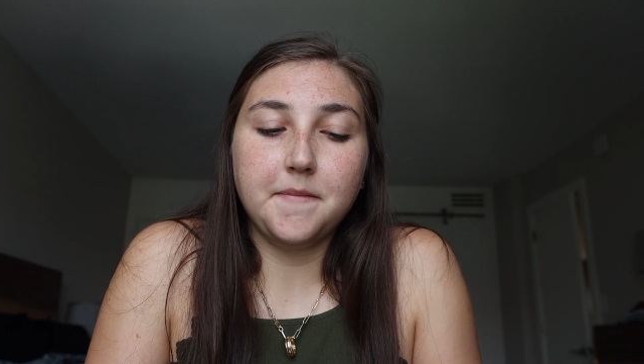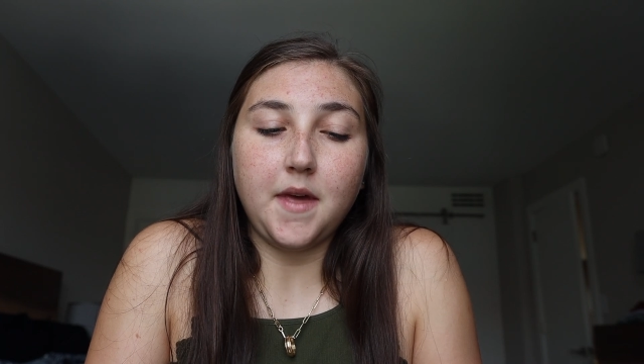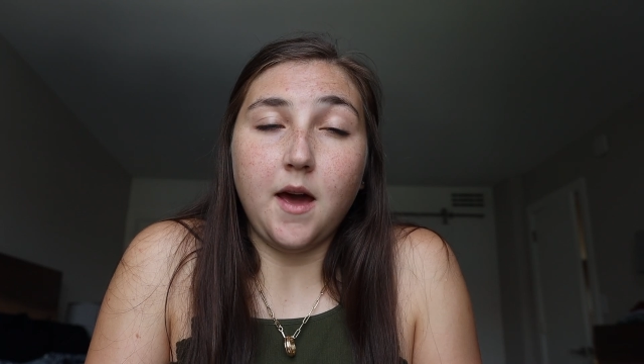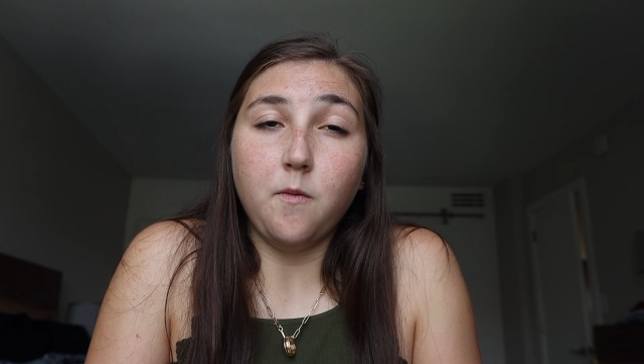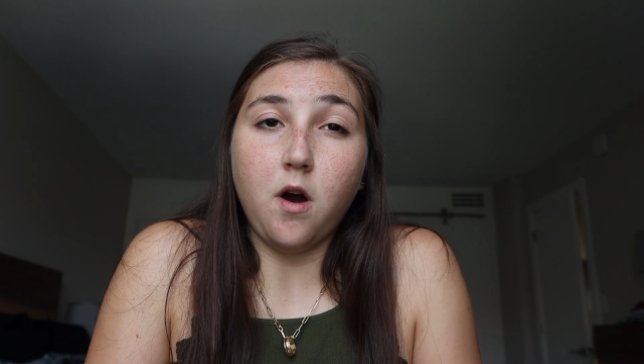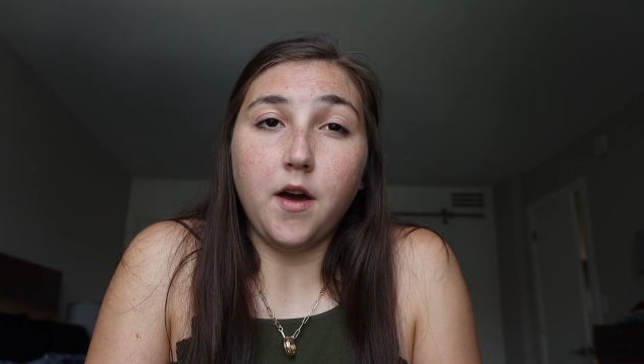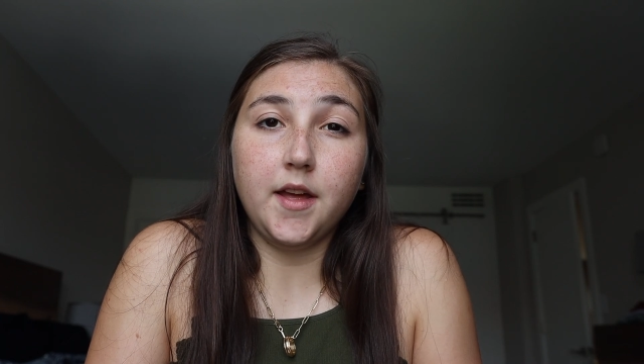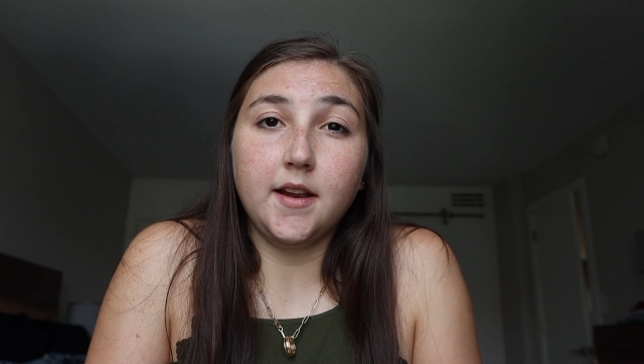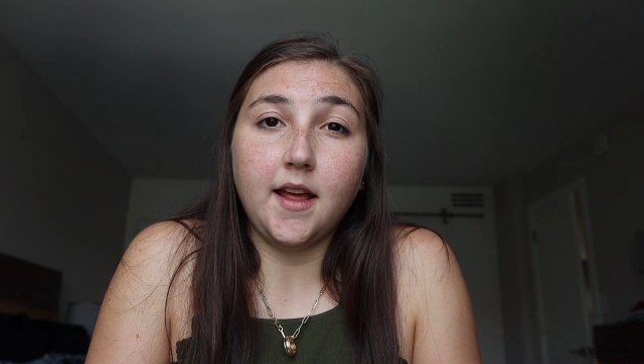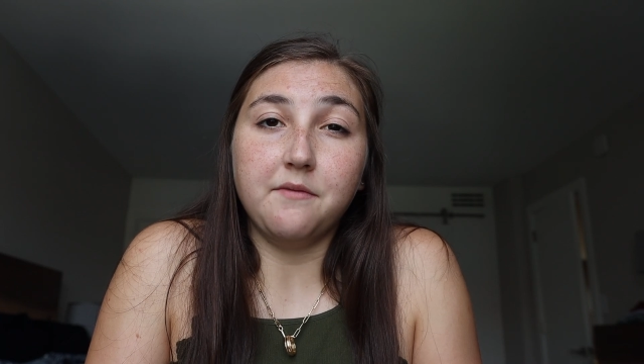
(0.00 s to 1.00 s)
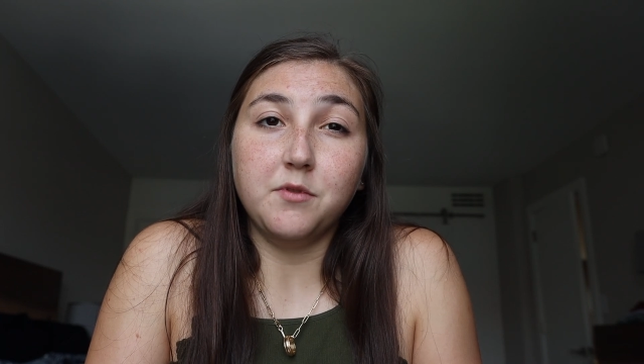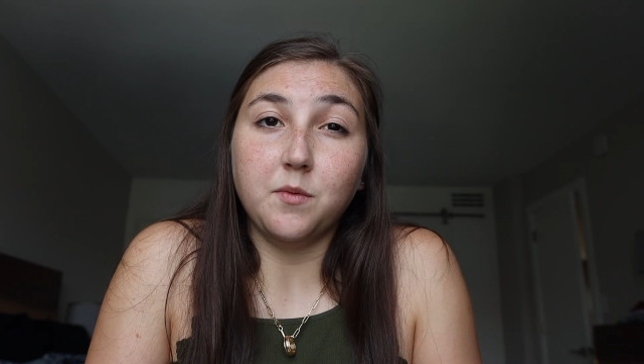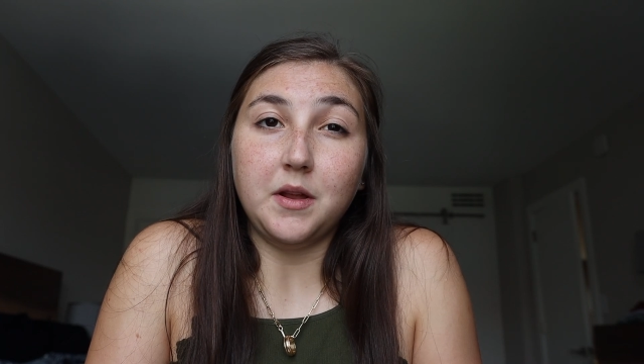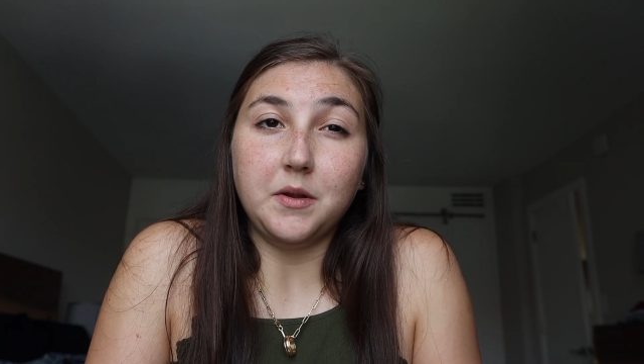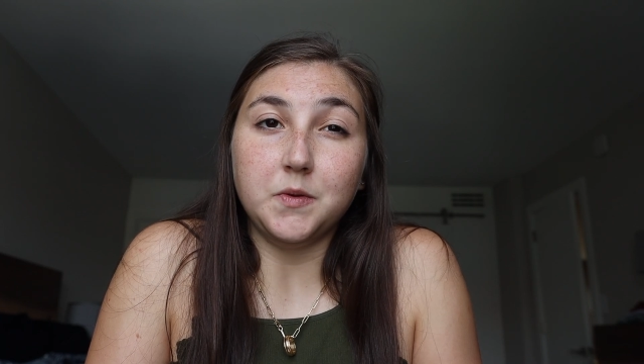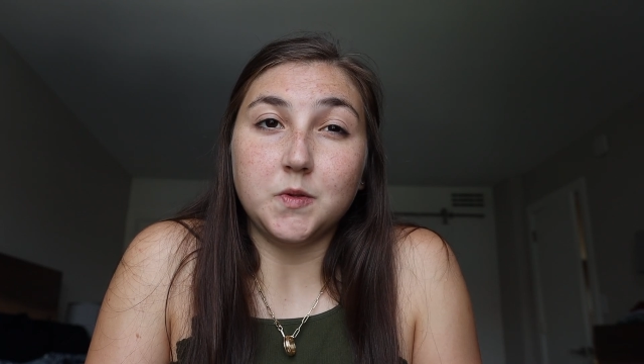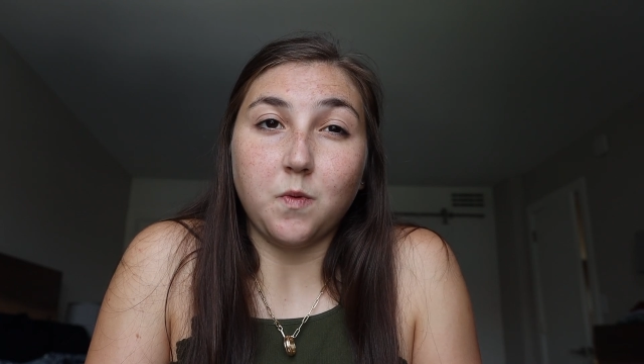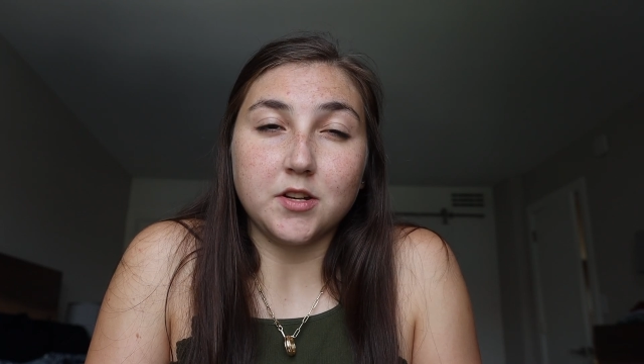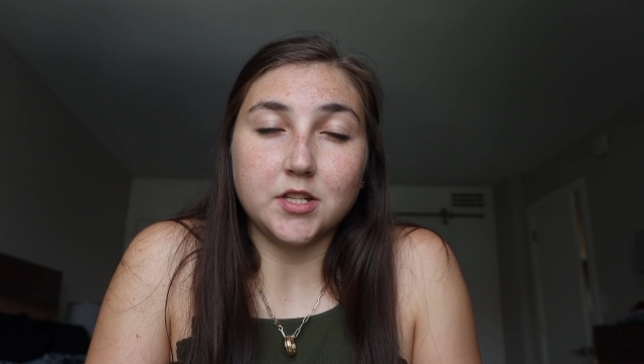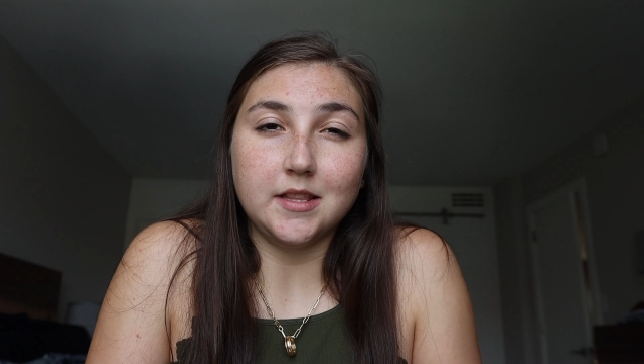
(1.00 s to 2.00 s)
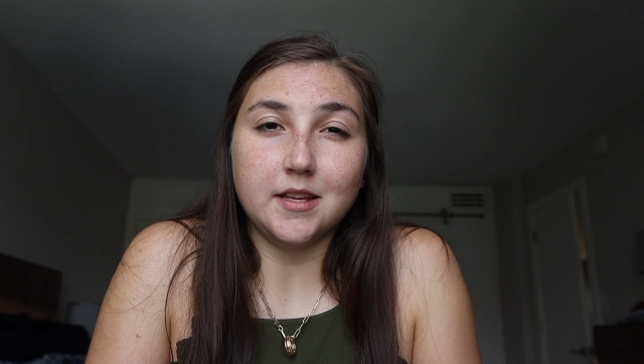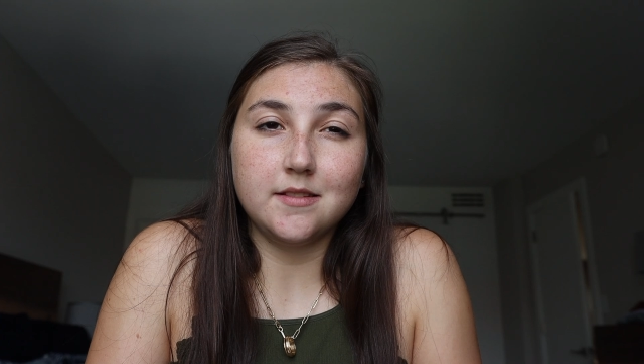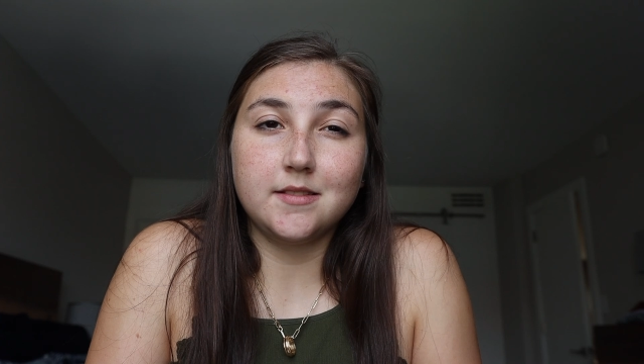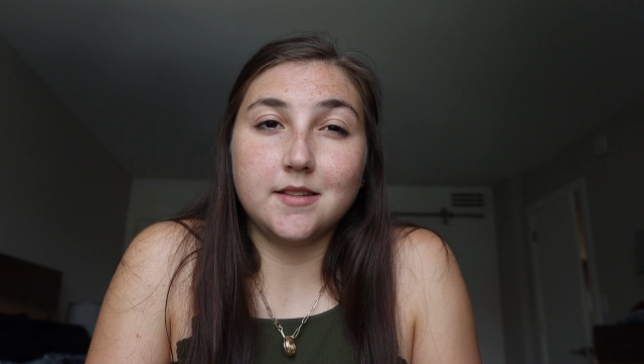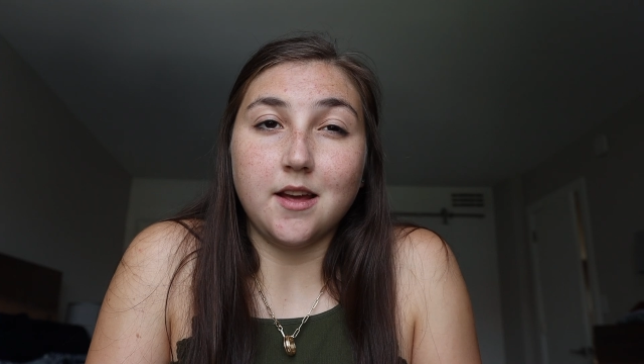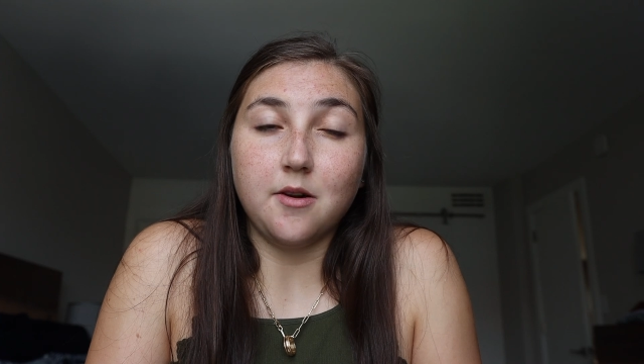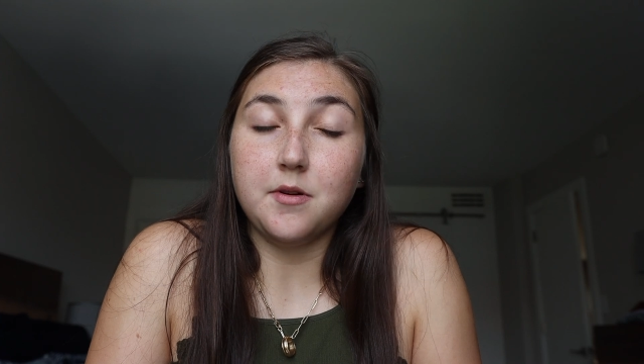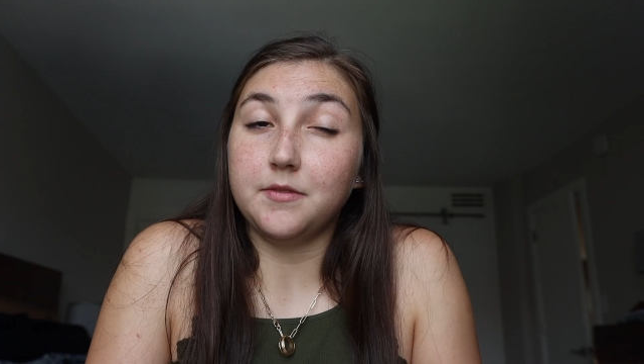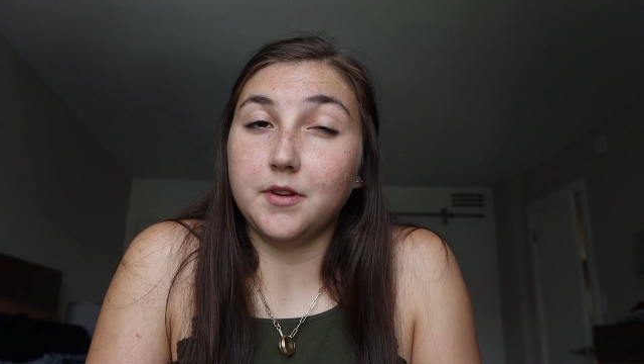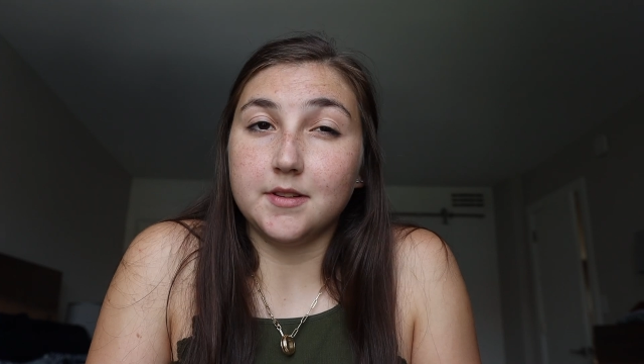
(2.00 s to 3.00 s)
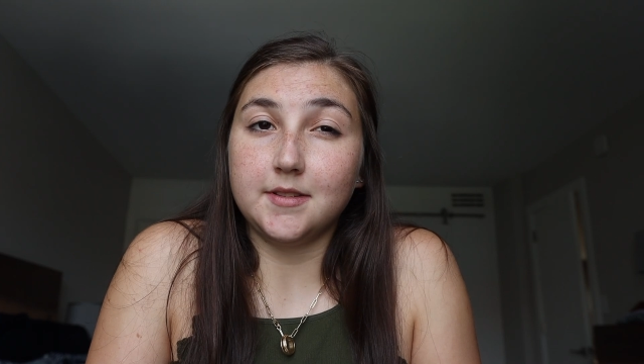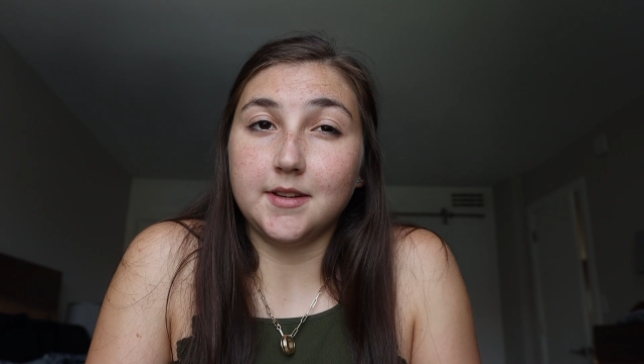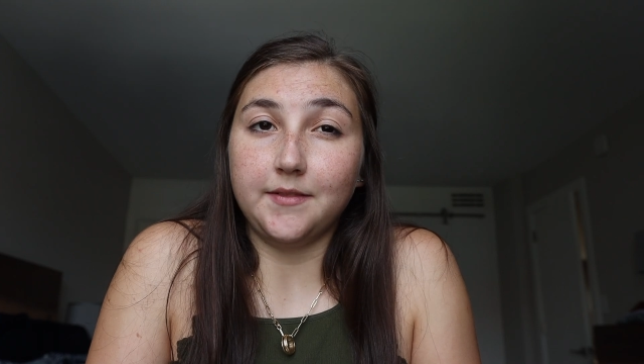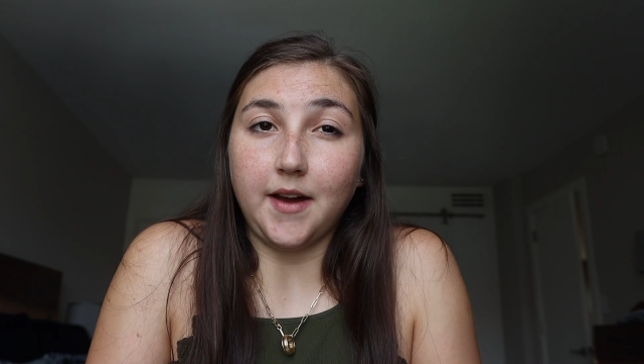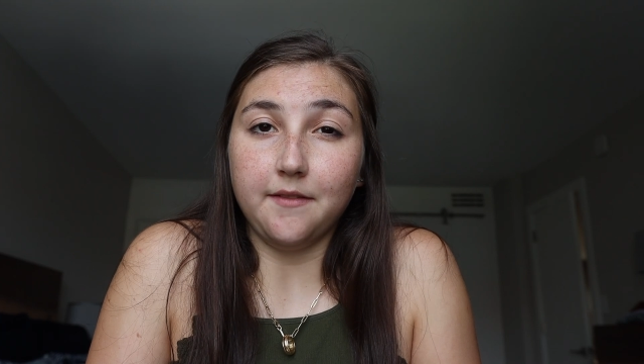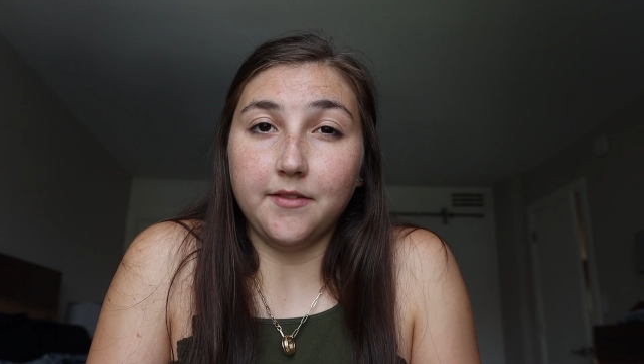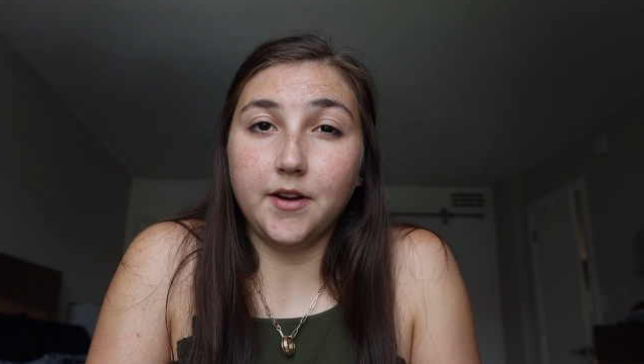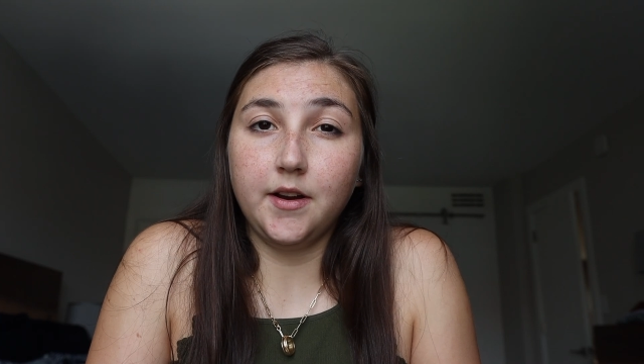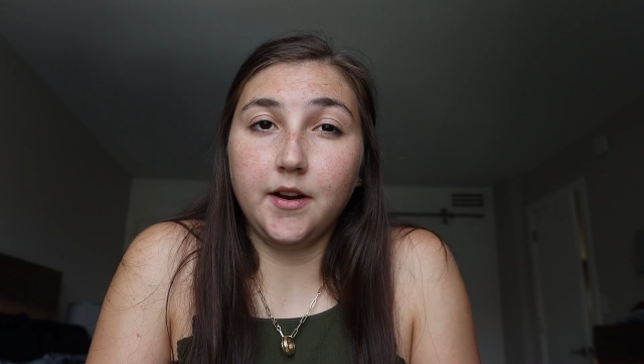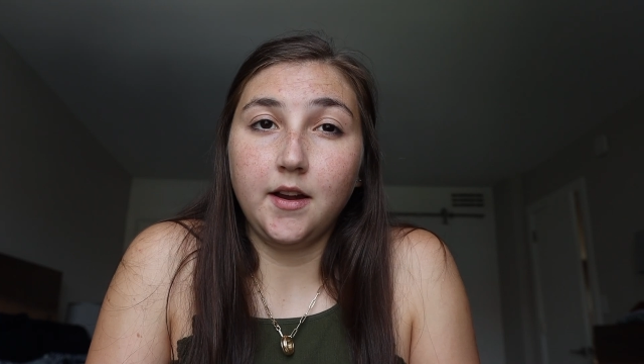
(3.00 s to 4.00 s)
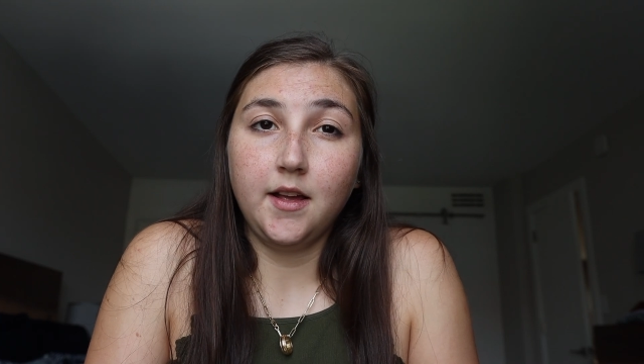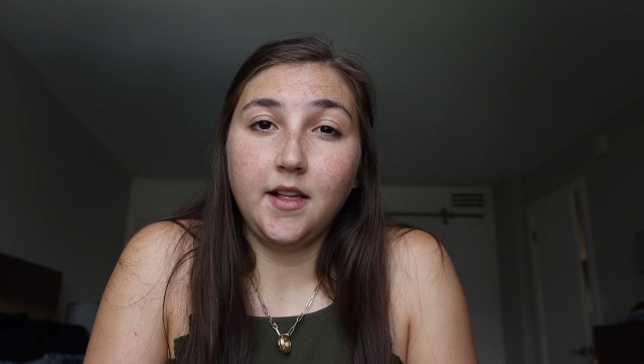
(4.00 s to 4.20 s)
I want everyone who's watching this to know, if you're a survivor,